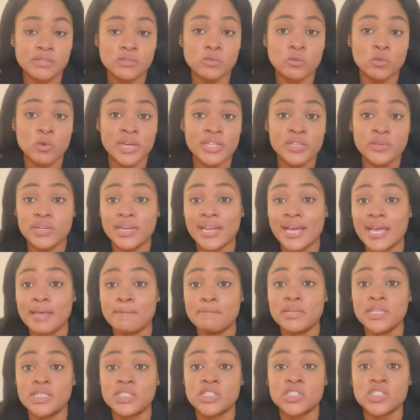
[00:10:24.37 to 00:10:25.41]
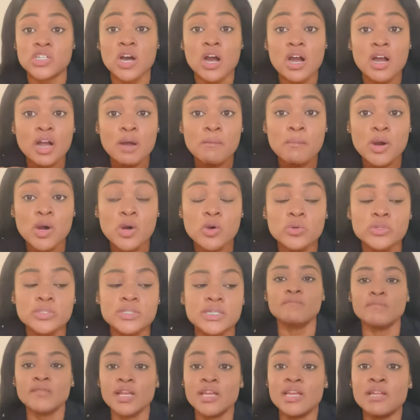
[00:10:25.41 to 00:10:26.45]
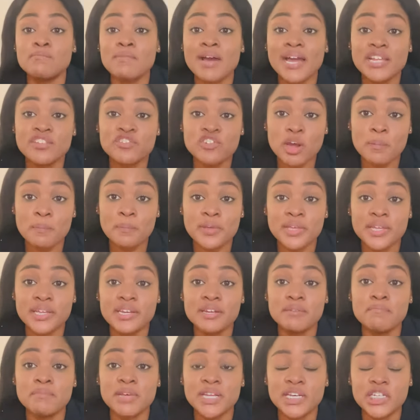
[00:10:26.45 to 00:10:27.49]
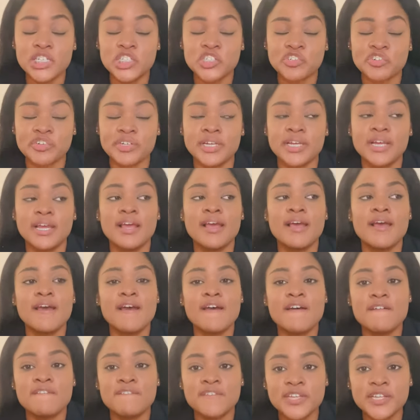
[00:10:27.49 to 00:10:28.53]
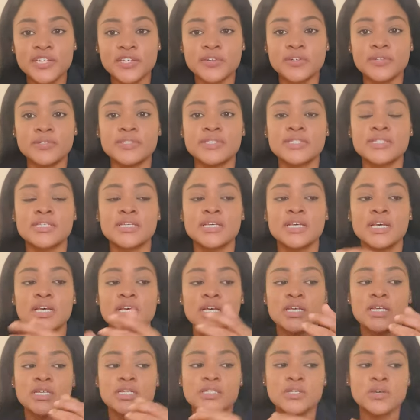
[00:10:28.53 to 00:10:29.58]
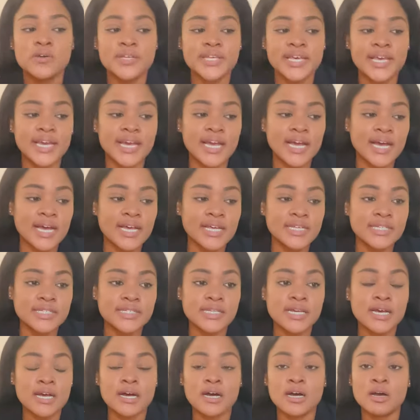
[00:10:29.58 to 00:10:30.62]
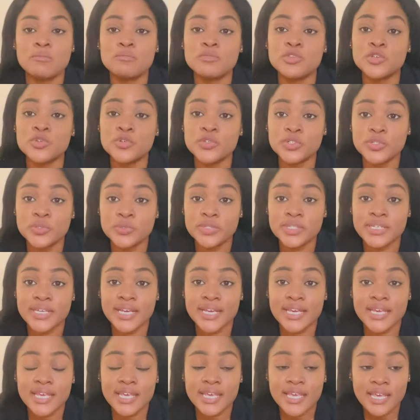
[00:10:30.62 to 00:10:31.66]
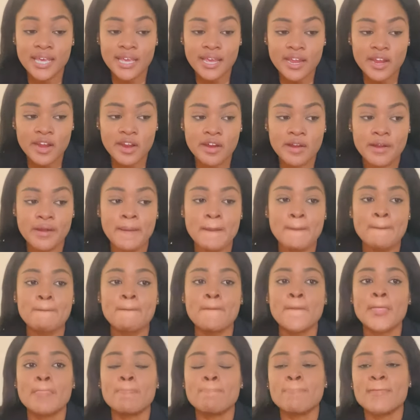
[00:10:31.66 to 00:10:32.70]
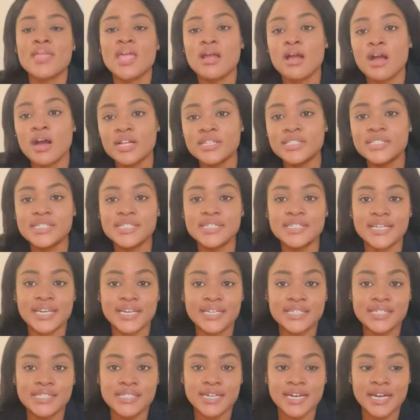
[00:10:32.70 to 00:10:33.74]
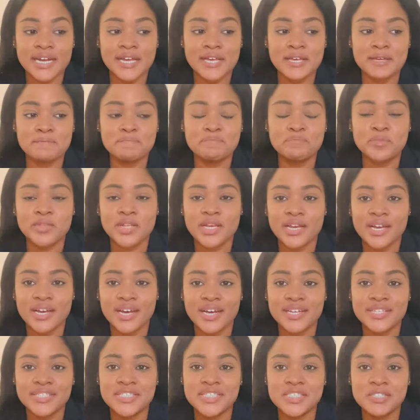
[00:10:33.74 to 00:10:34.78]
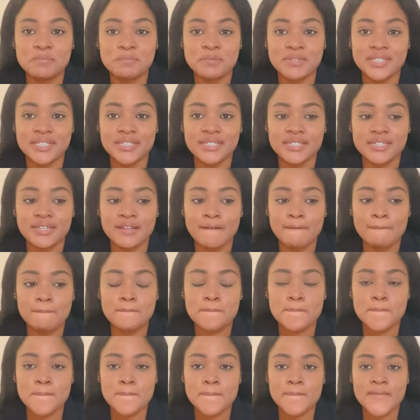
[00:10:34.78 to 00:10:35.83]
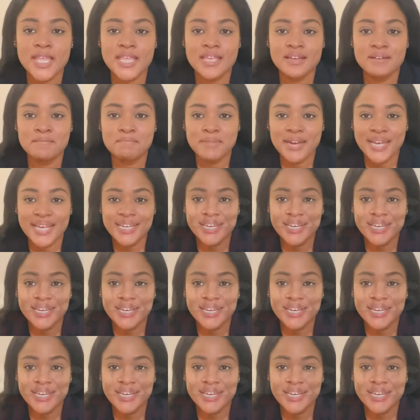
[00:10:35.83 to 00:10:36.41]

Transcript: what you like me to talk about in my dropping military videos so yeah guys um you do take care until next time, Godspeed. Bye,